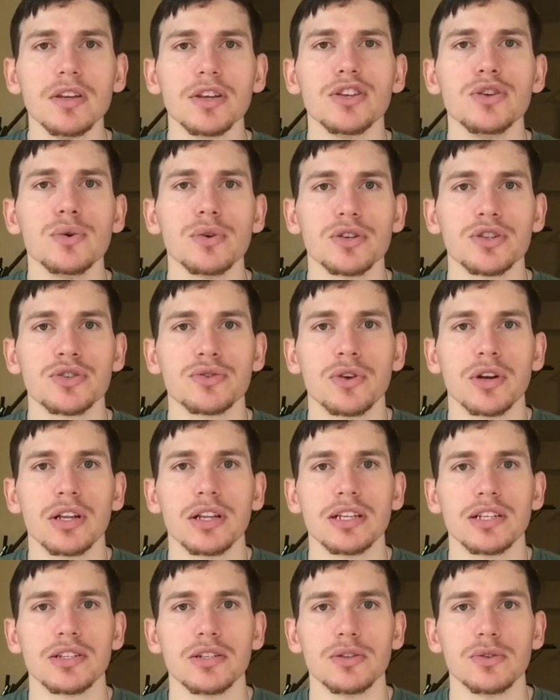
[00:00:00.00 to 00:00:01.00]
you are
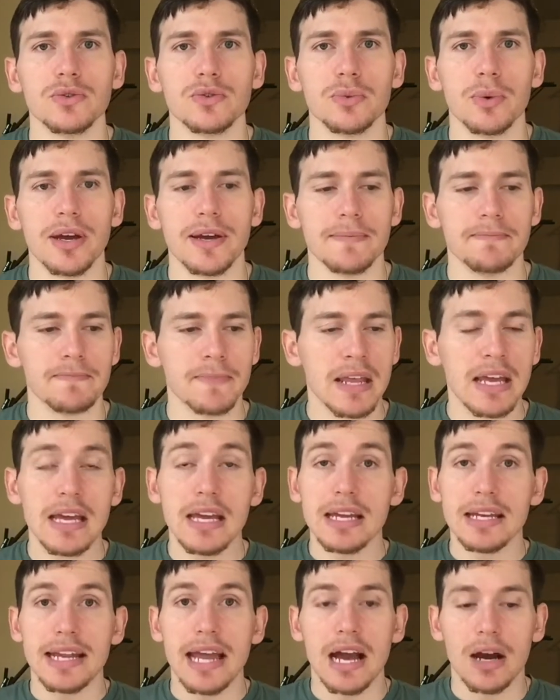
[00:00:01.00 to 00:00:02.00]
struggling to lose weight.
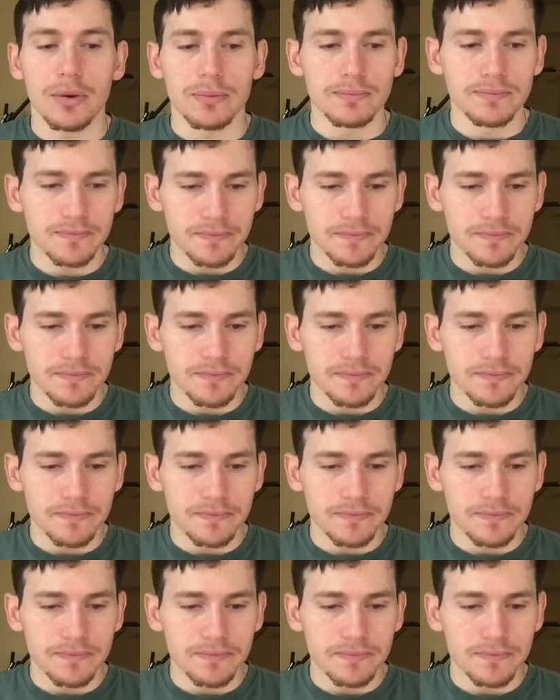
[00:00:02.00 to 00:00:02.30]
Now,